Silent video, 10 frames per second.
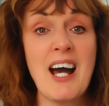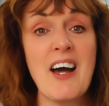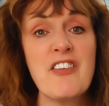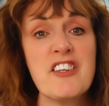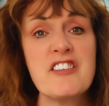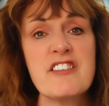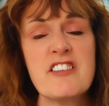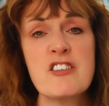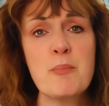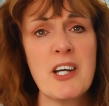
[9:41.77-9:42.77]
And this is
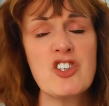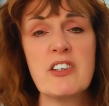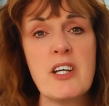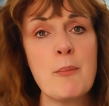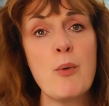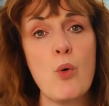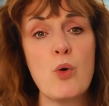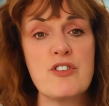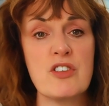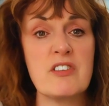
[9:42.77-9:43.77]
especially
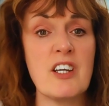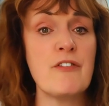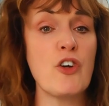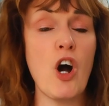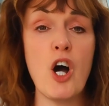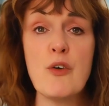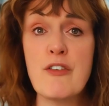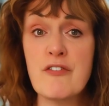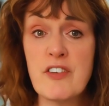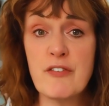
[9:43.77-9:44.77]
important if you're
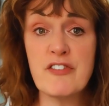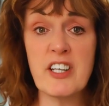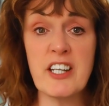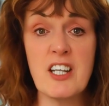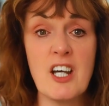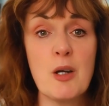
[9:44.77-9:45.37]
over 50